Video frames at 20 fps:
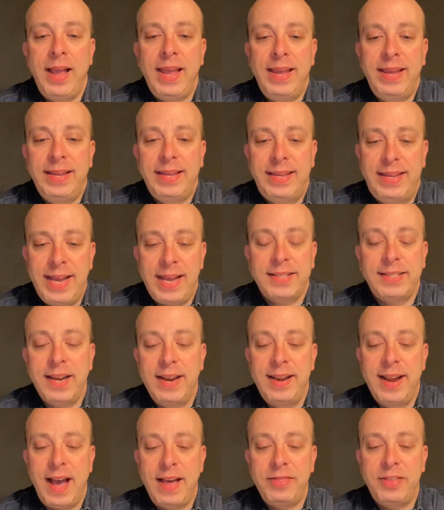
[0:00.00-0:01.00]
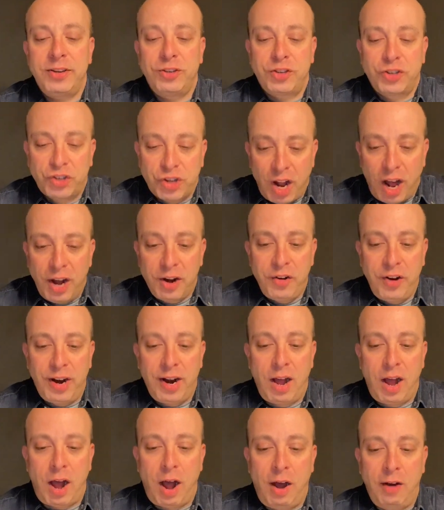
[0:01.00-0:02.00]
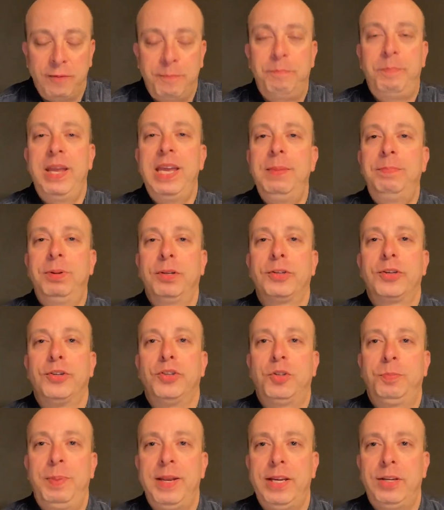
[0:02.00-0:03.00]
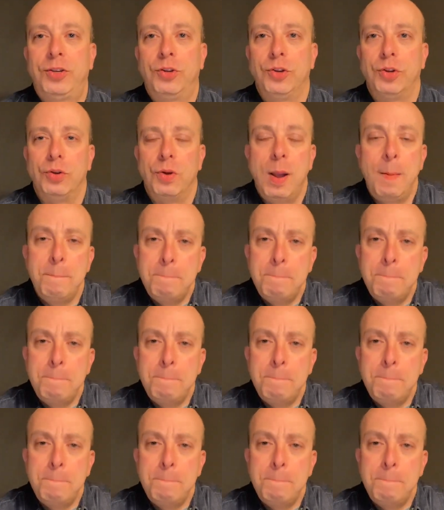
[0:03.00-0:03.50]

Yet another genre of people to speak to.